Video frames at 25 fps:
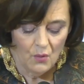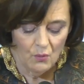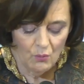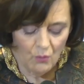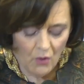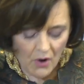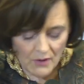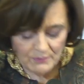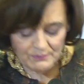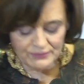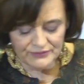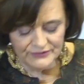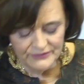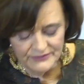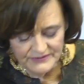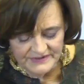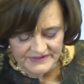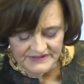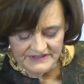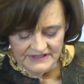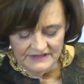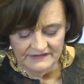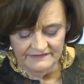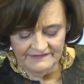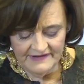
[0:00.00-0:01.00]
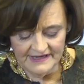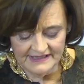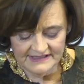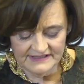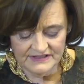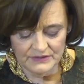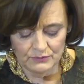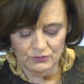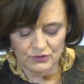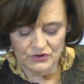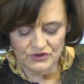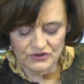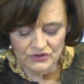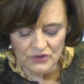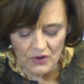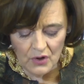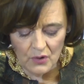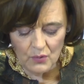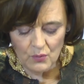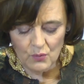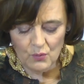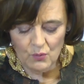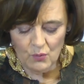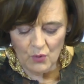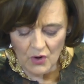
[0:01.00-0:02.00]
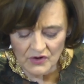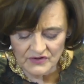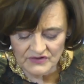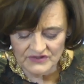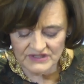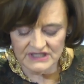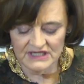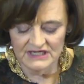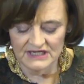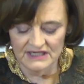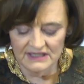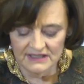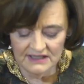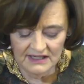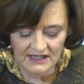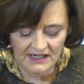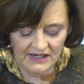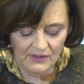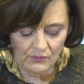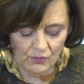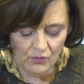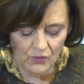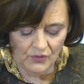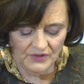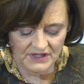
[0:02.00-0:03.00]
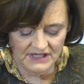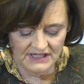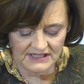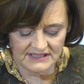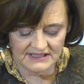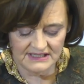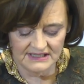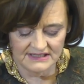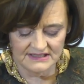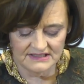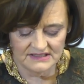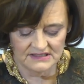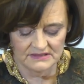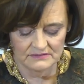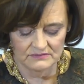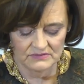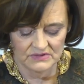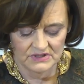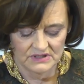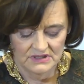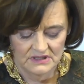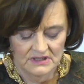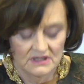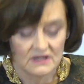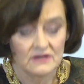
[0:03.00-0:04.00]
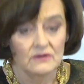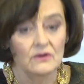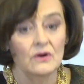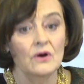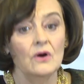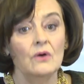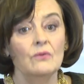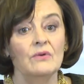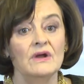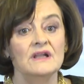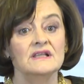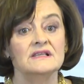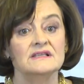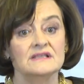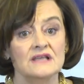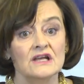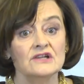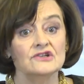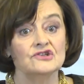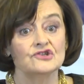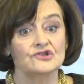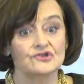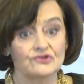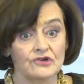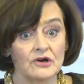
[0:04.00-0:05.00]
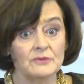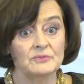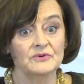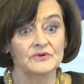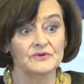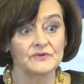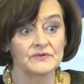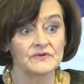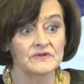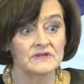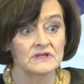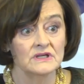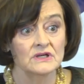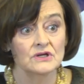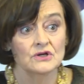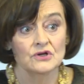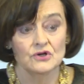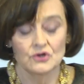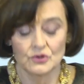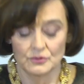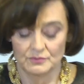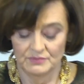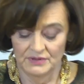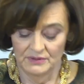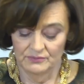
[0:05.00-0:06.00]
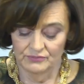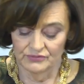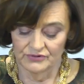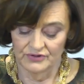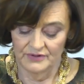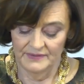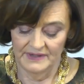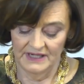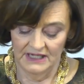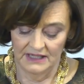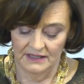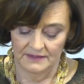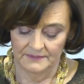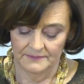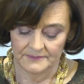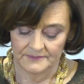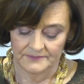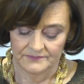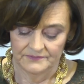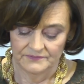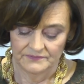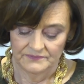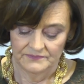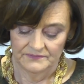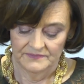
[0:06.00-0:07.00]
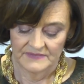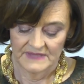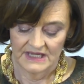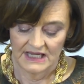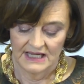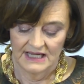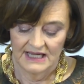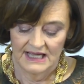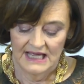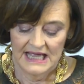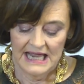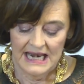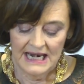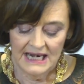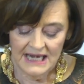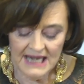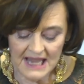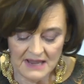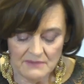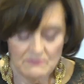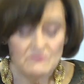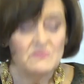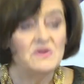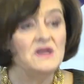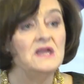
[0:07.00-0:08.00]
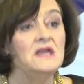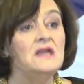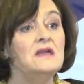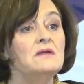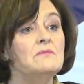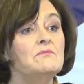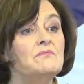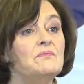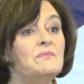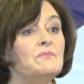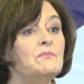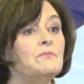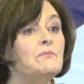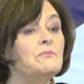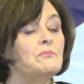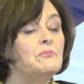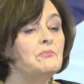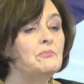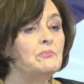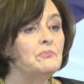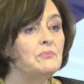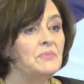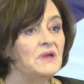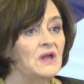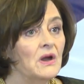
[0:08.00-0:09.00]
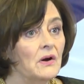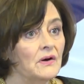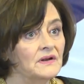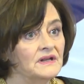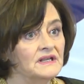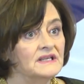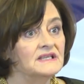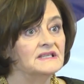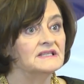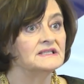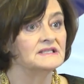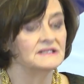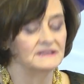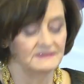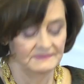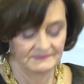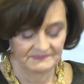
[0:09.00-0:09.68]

What prudent investor would not want an early warning system when such troubles could be brewing? Let me be honest.